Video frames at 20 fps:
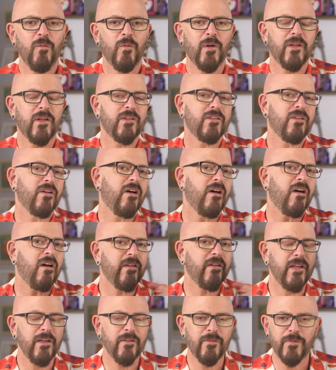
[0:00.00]
Whether it's all
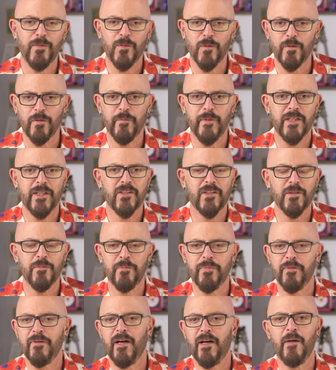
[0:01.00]
the
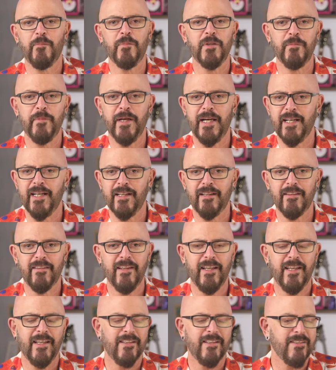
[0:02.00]
aforementioned problematic
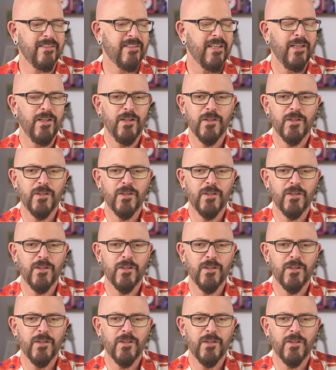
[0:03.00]
things,